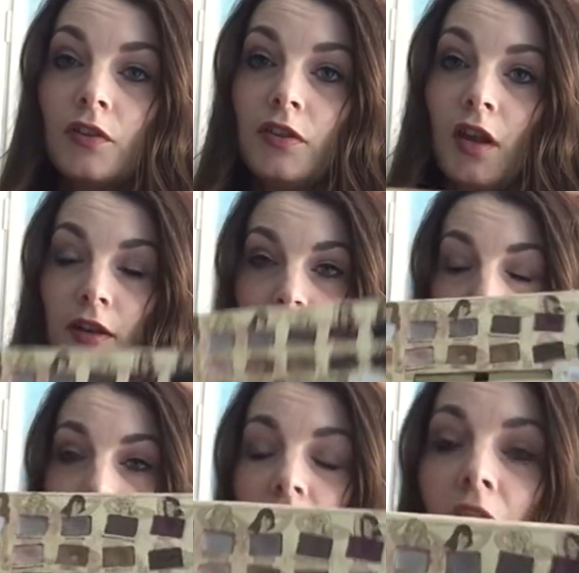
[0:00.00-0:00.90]
So
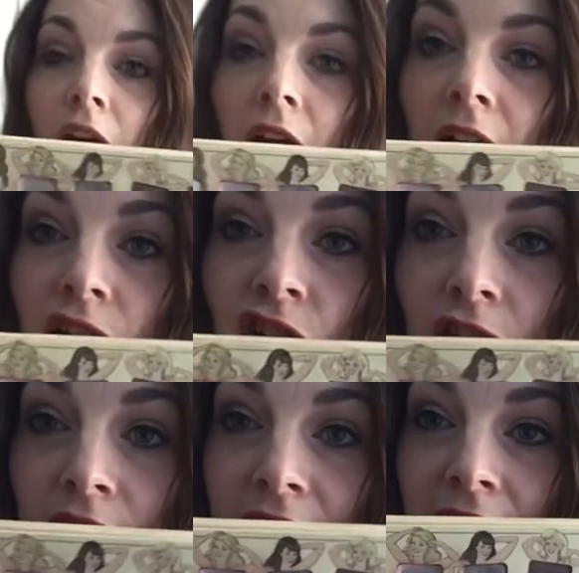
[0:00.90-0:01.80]
as you
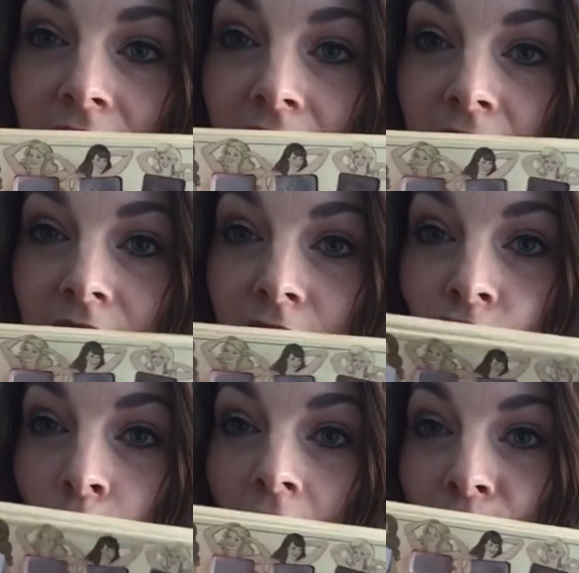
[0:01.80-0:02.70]
can see, there is
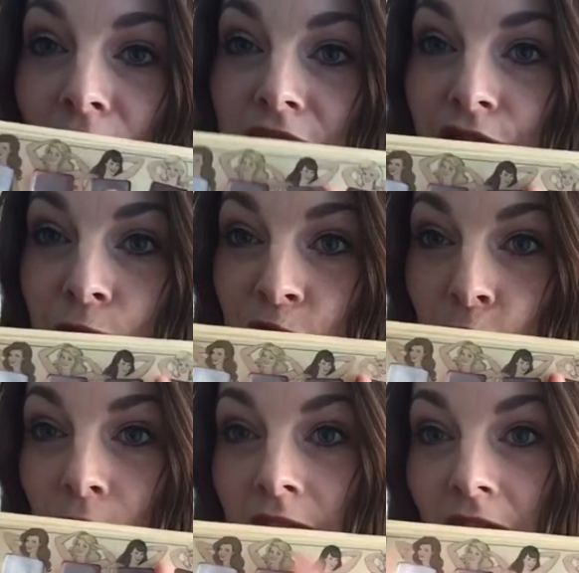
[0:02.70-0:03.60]
quite a bit of difference
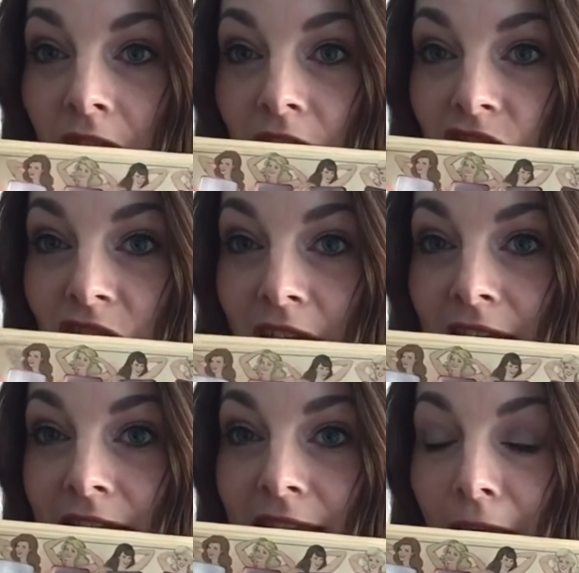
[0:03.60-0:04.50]
between the light
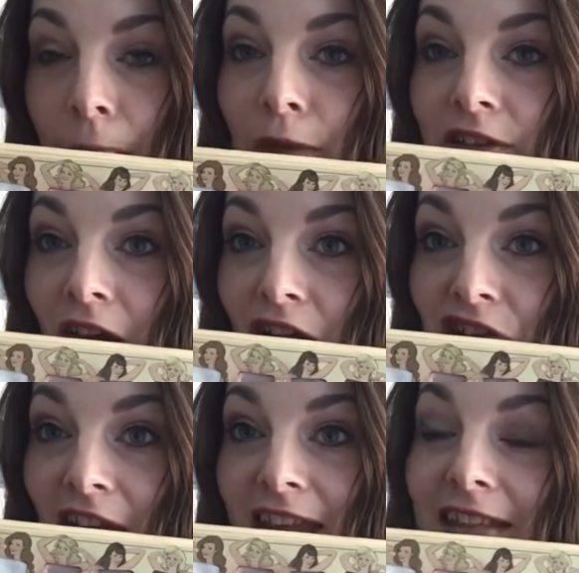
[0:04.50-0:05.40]
shades and the dark
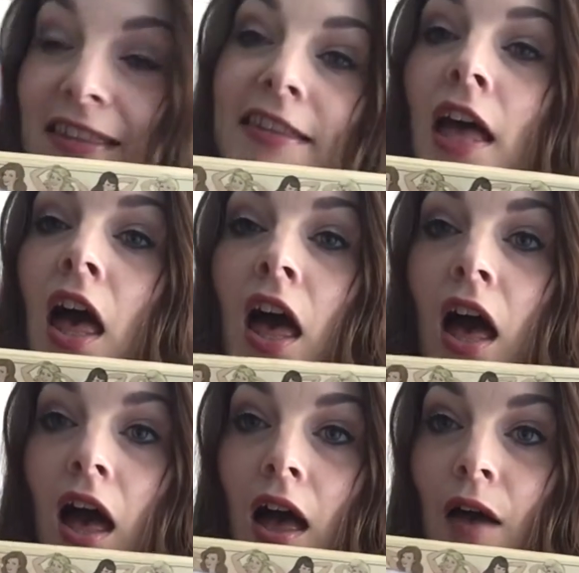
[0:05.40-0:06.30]
shades.
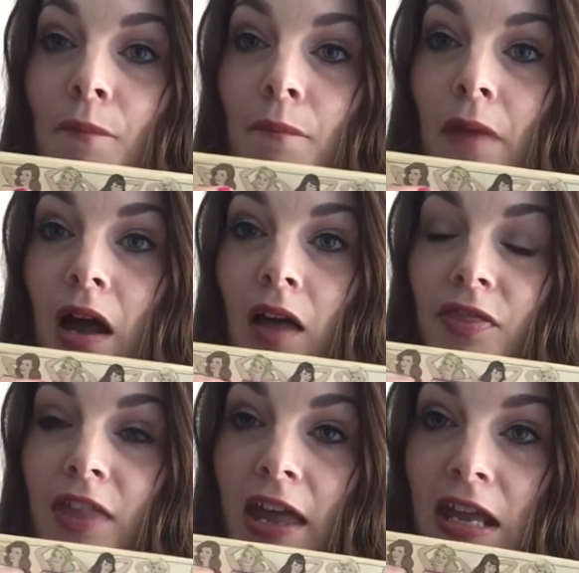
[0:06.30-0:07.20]

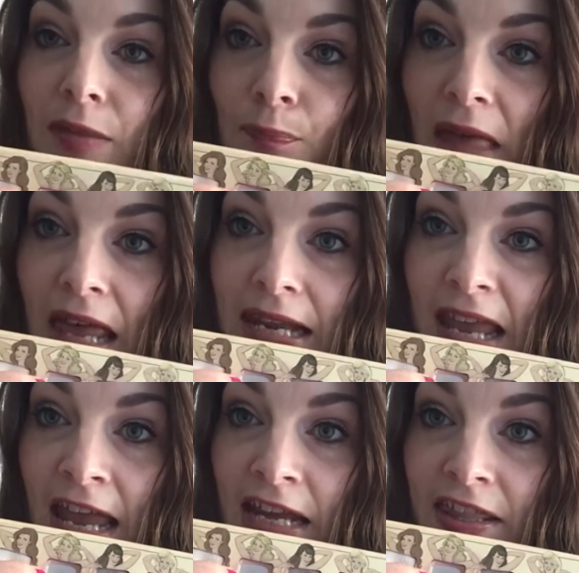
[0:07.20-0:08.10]
There is barely
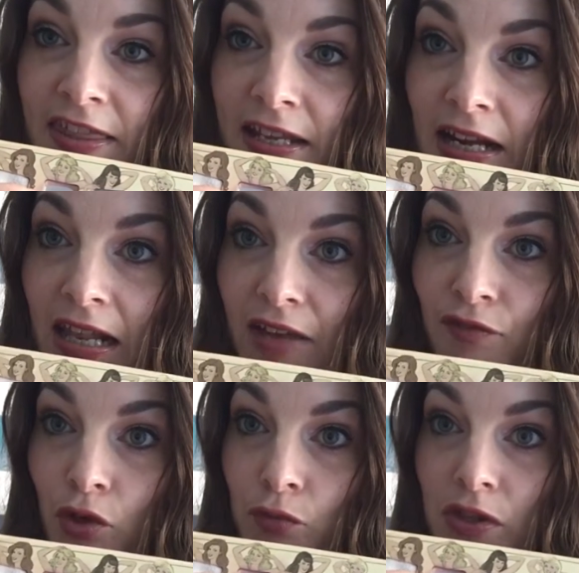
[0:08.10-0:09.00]
anything left
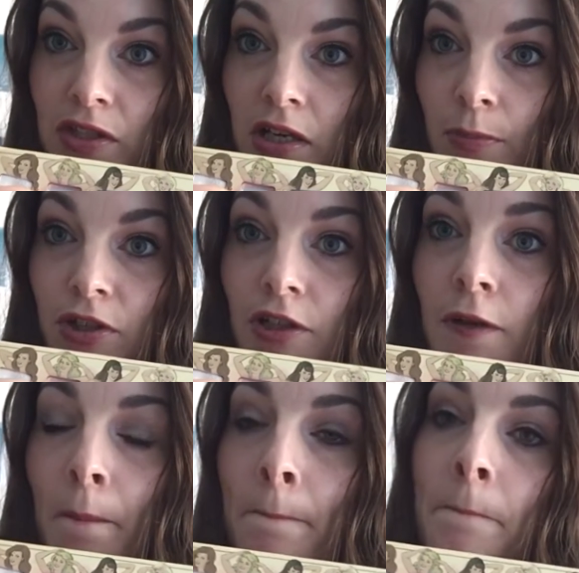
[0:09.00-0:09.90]
of stubborn.
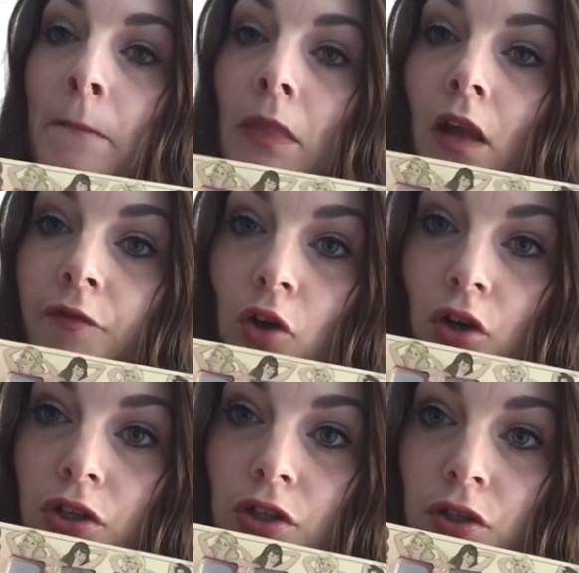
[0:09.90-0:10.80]
I've got a
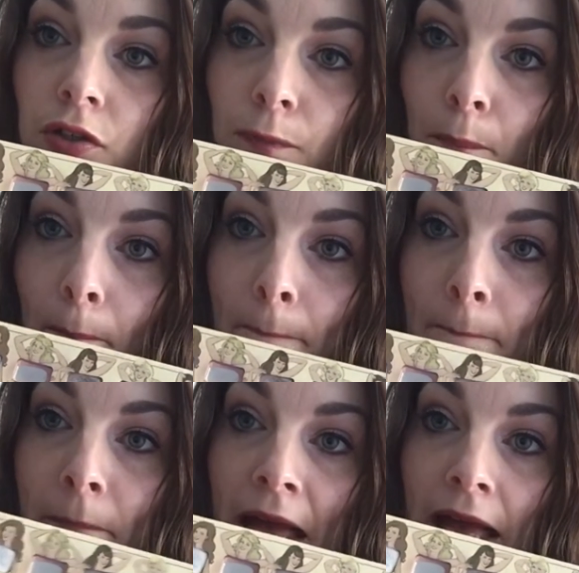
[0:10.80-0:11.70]
good
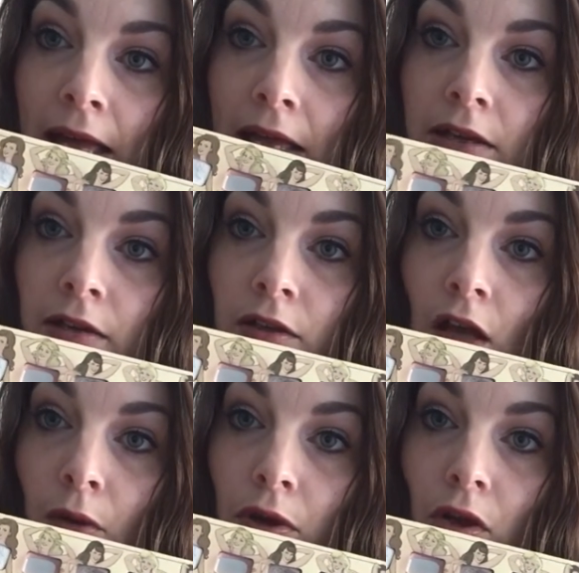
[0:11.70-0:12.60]
pan
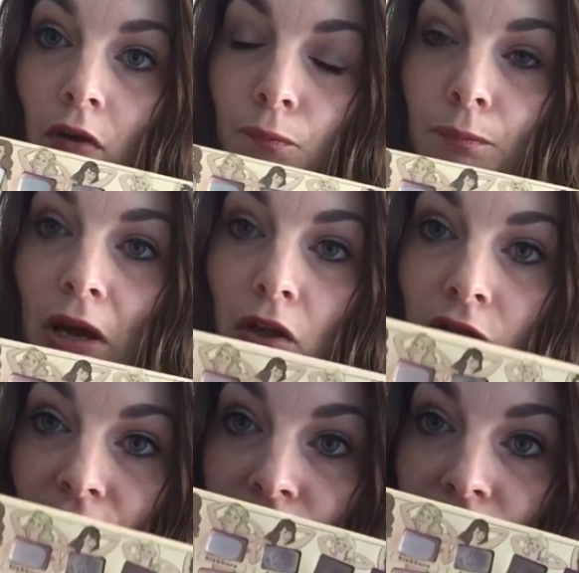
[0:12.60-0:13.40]
going on both